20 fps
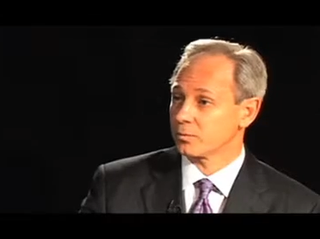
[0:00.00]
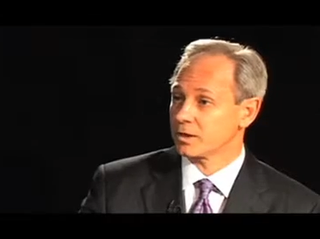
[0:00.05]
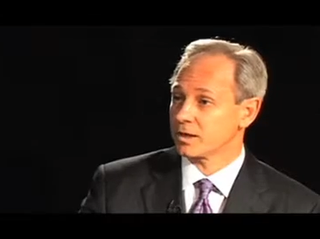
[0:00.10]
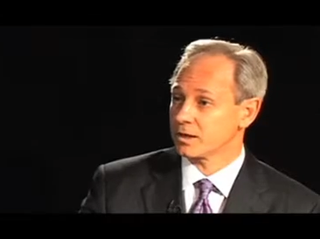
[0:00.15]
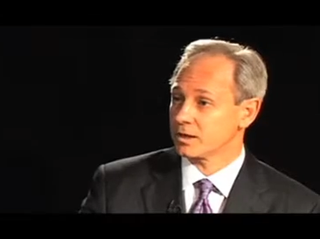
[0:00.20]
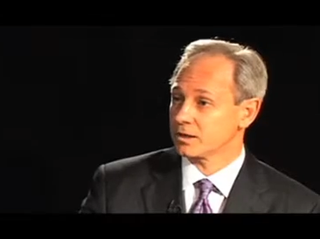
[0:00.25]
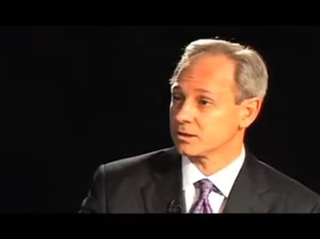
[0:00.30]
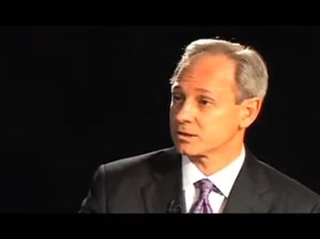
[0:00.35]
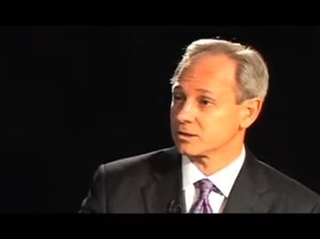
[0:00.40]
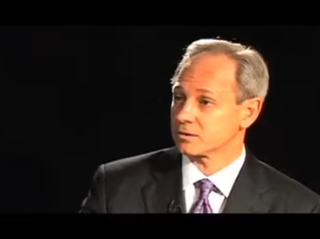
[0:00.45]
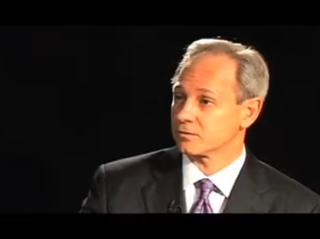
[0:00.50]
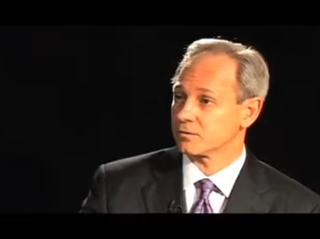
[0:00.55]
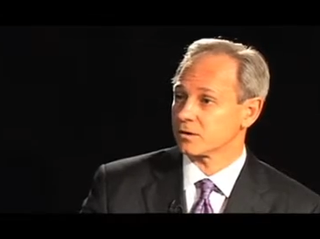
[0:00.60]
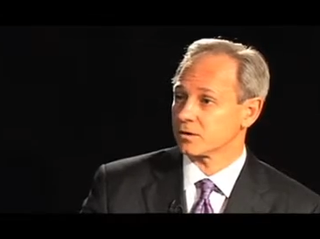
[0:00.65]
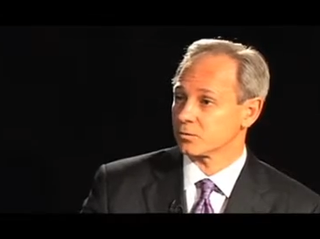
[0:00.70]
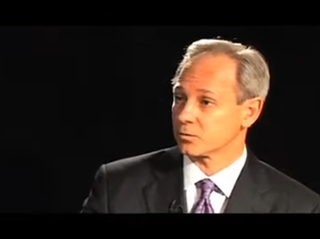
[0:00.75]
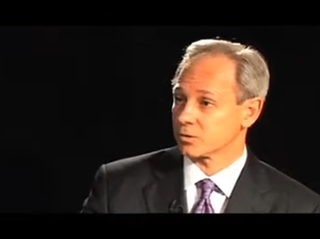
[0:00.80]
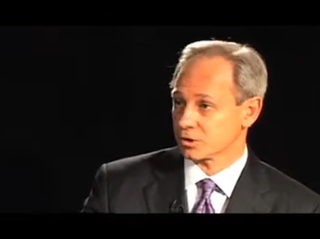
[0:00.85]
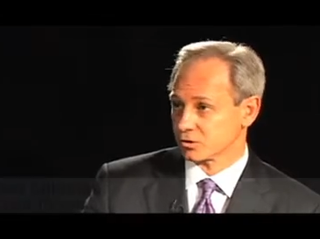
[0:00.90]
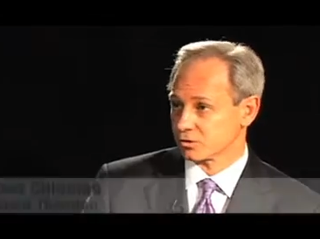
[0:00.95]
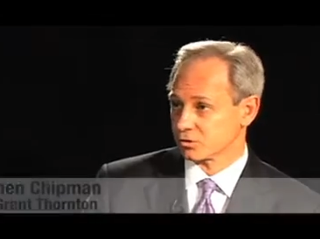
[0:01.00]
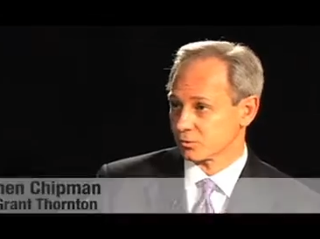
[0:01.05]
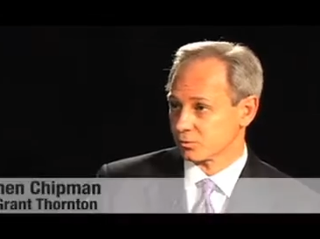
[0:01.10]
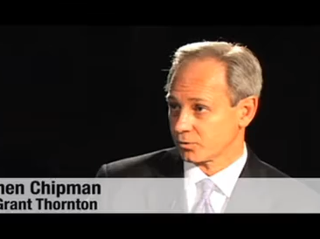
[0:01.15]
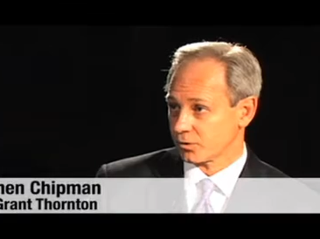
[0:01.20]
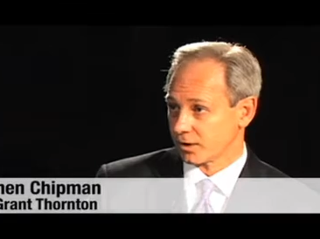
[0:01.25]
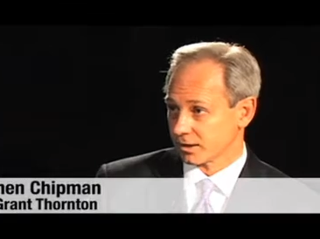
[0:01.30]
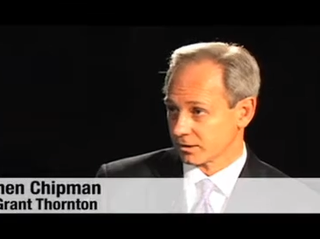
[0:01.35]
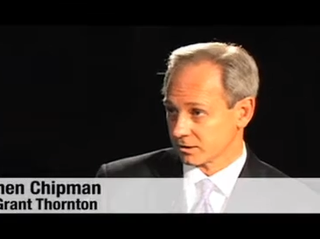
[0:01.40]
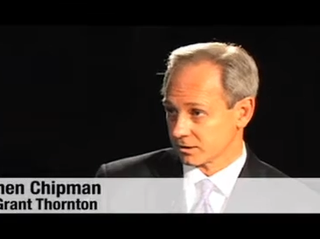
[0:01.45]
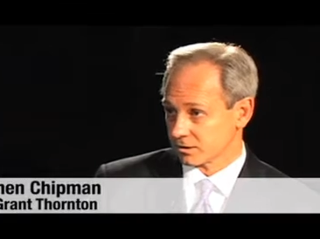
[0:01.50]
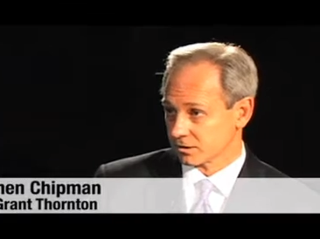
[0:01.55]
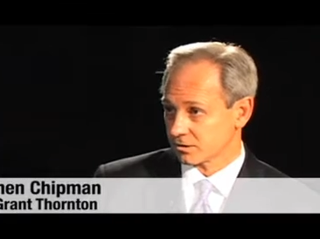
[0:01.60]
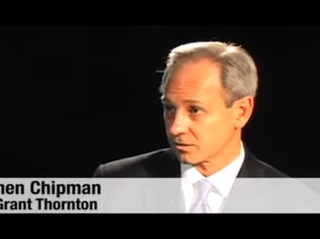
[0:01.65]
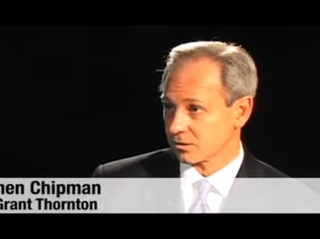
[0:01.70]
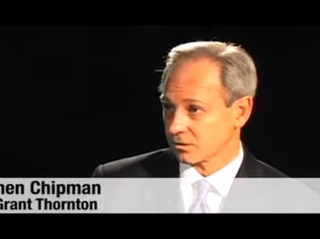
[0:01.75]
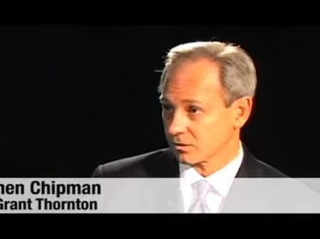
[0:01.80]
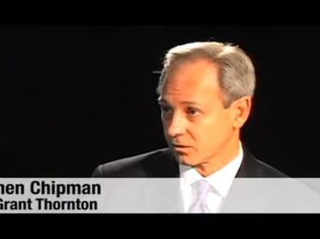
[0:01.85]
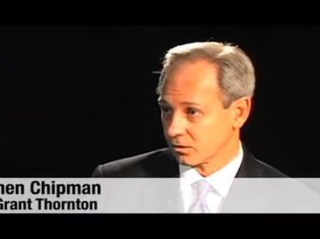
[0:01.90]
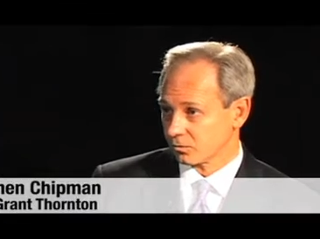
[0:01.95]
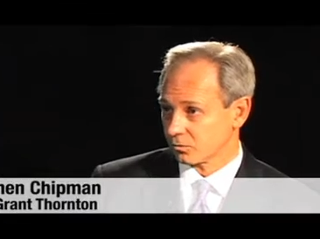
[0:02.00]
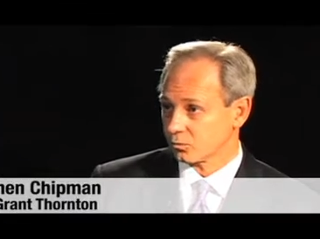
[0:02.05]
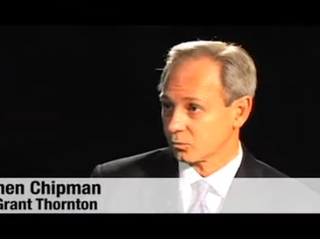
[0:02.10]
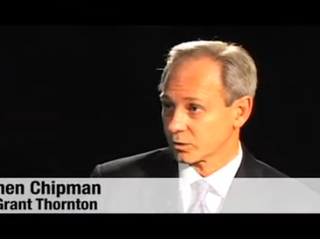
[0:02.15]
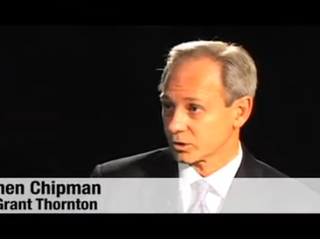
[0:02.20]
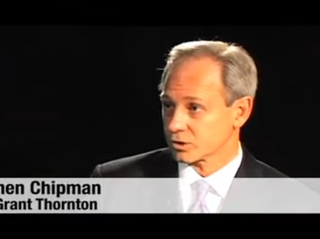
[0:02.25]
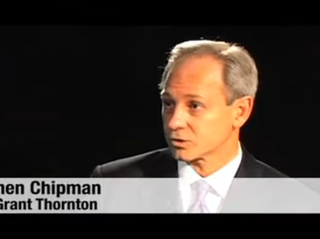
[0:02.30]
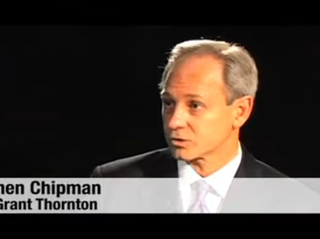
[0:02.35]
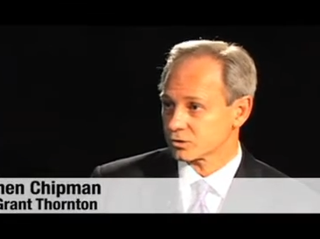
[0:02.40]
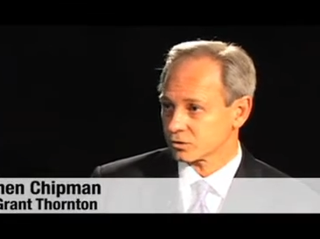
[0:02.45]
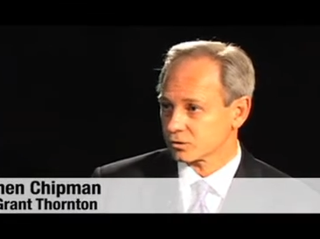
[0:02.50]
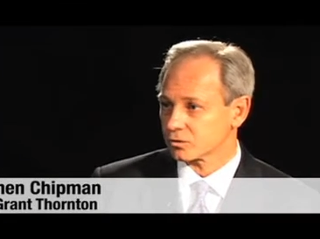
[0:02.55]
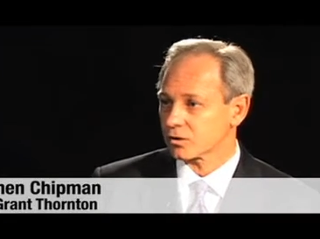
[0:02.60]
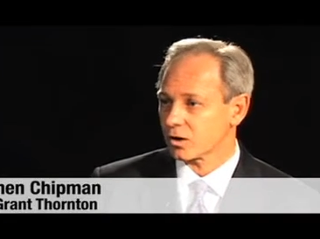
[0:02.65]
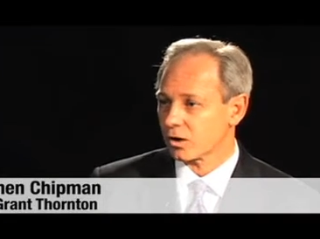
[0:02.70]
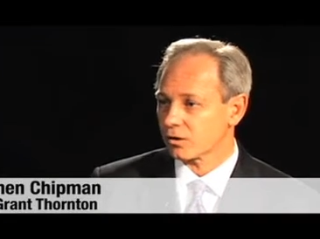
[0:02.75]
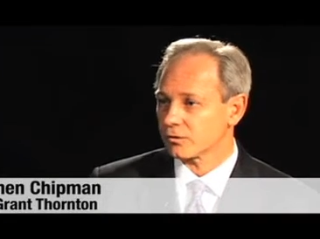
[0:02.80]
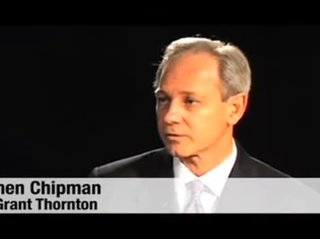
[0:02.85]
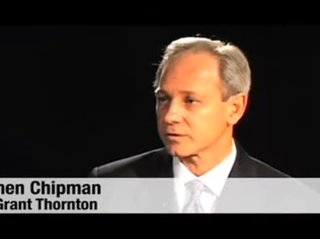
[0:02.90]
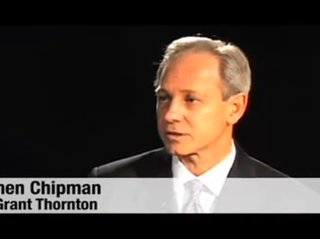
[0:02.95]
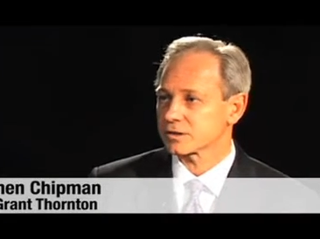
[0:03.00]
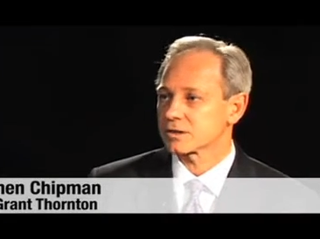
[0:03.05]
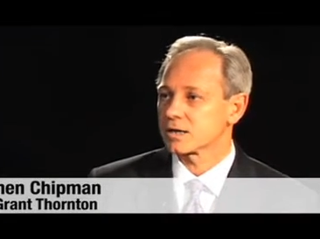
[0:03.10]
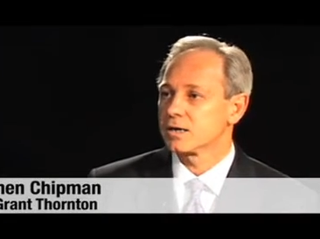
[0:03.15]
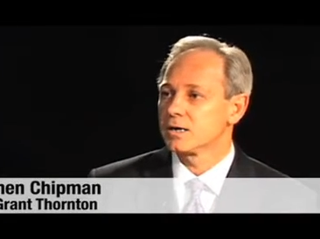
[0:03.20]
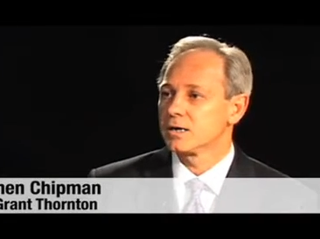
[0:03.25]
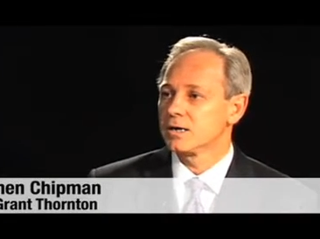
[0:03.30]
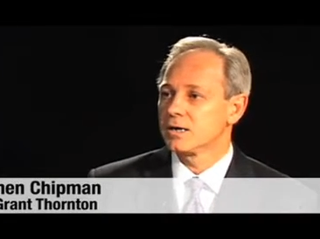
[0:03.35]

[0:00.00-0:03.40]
piece of our Wichita practice, not our Wichita office.